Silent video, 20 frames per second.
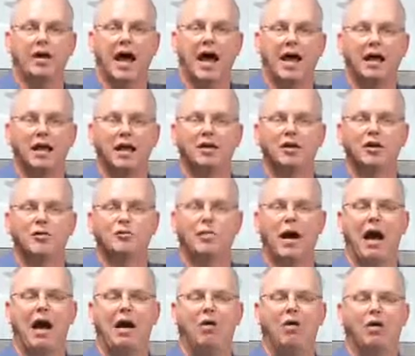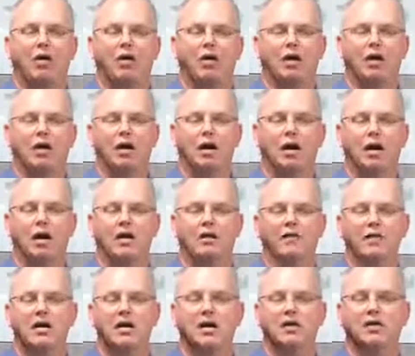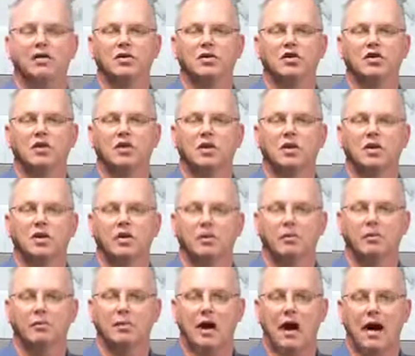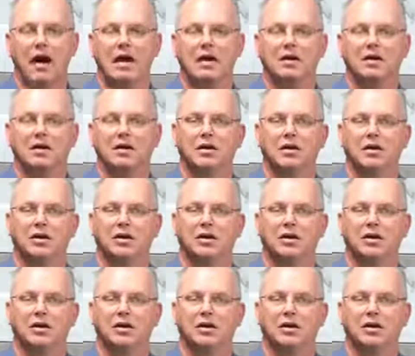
and in the power of His might.